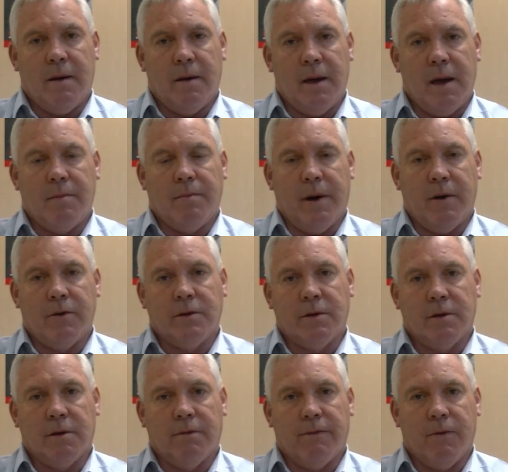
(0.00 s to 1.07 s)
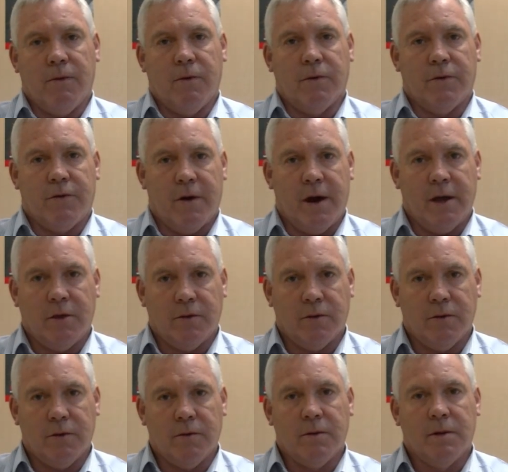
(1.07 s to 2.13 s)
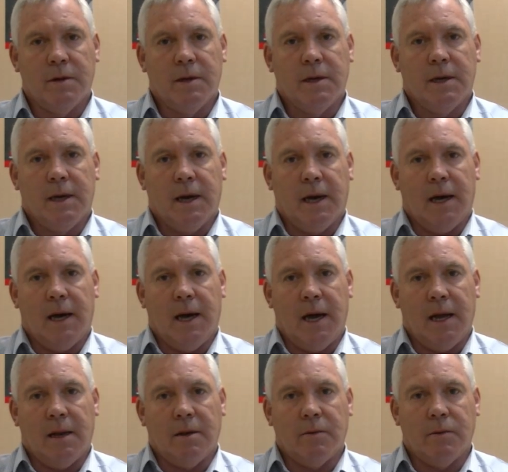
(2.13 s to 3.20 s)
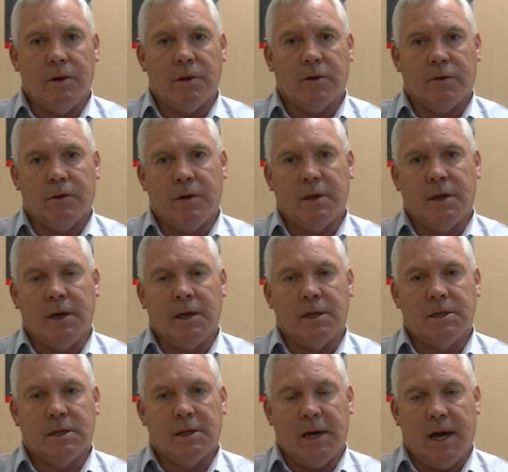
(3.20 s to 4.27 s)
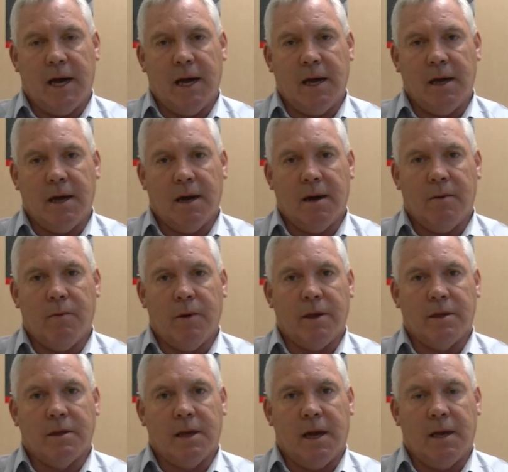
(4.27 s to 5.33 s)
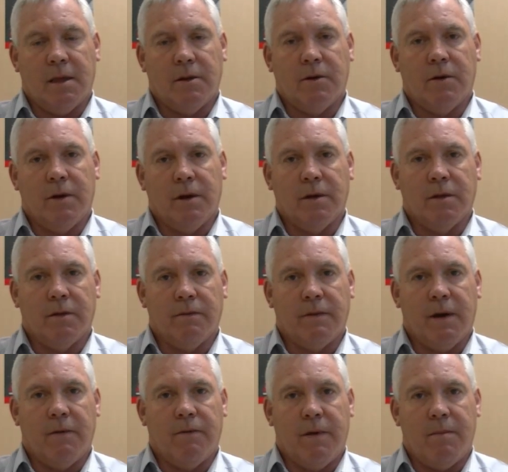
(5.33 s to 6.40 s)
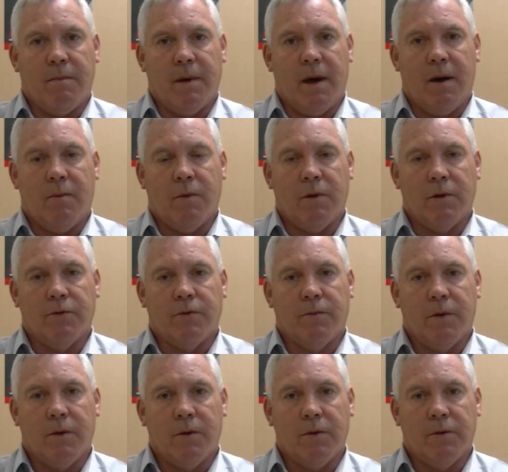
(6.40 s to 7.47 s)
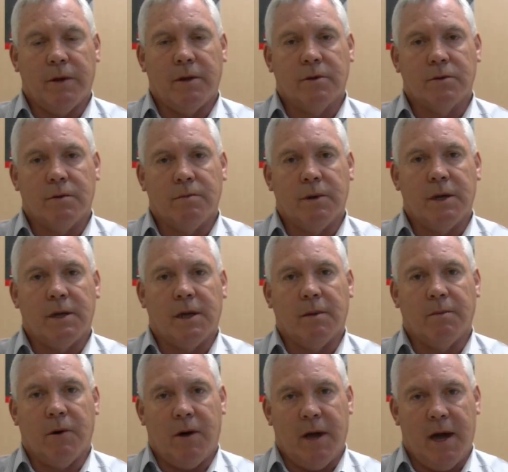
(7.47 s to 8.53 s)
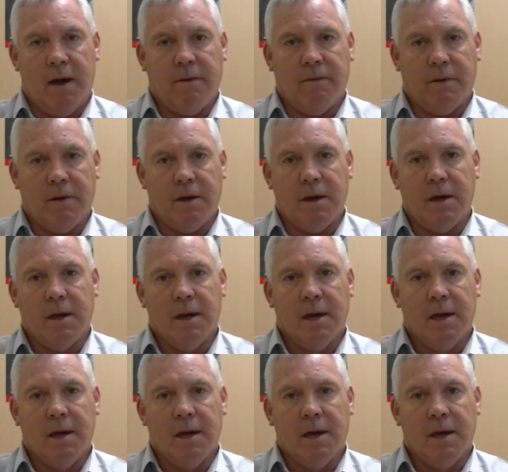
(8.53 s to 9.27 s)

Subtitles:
and posters for Trades Hall. And Louise Creasy today, Wednesday the 19th of November, was hauled into a meeting by AV